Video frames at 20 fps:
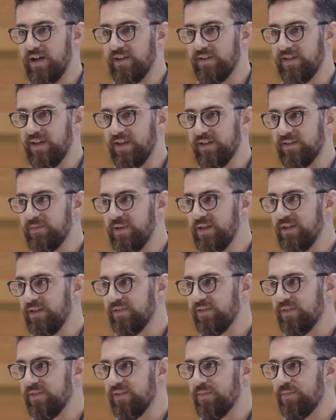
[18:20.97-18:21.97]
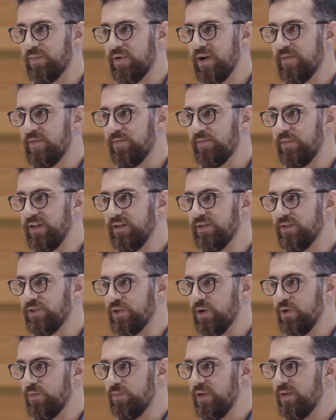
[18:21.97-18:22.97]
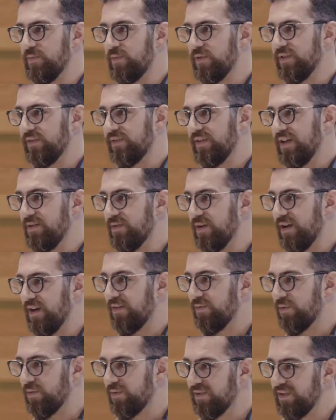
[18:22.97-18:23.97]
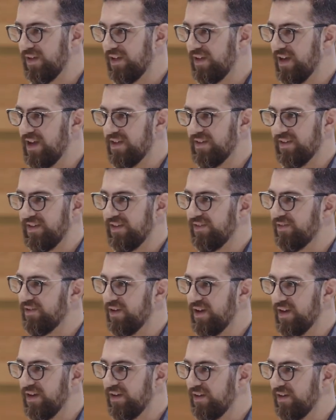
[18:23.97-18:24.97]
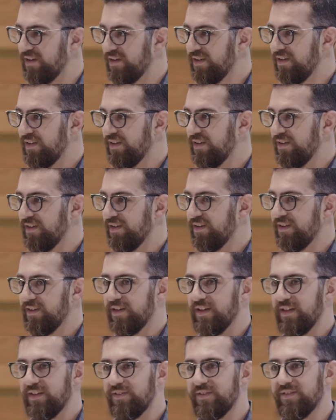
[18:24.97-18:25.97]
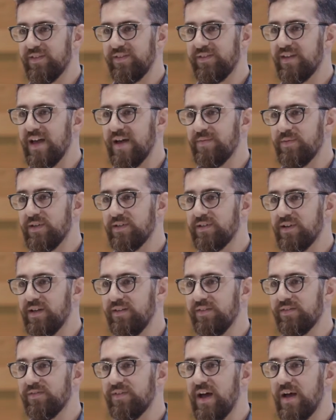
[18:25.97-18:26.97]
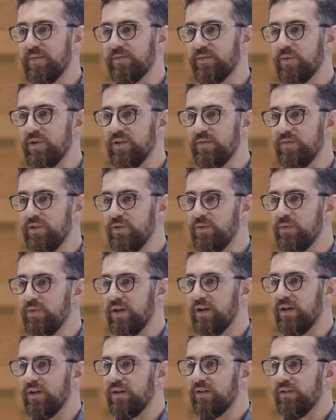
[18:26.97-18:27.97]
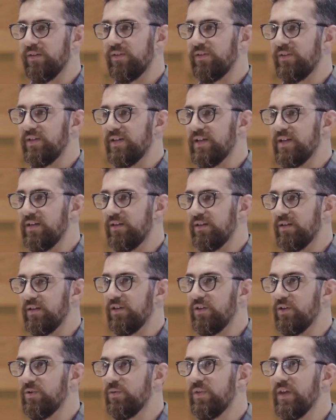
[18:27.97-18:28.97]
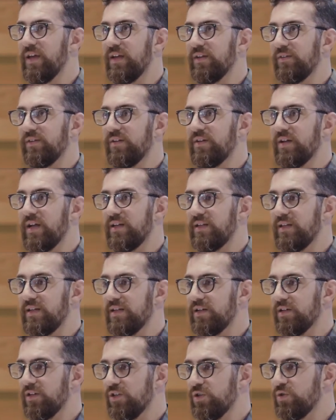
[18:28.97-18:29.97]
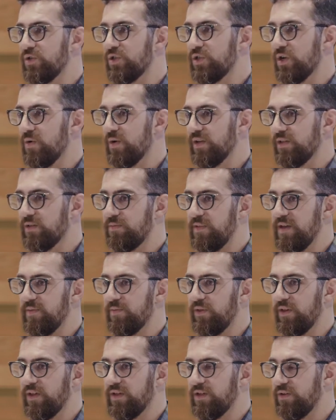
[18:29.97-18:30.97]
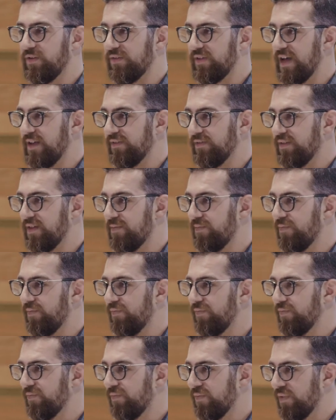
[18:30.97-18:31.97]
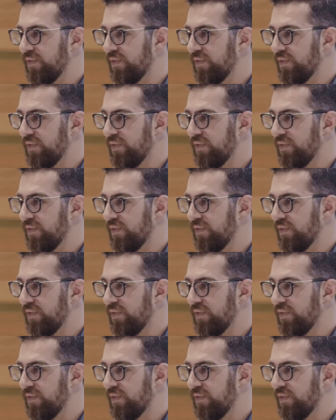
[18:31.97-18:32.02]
context, because they probably showed people the Segway and everyone was like, yeah, that thing's great. This has happened to tons of apps where you see it, you think it's a good idea, you show it to people, and you just ask them,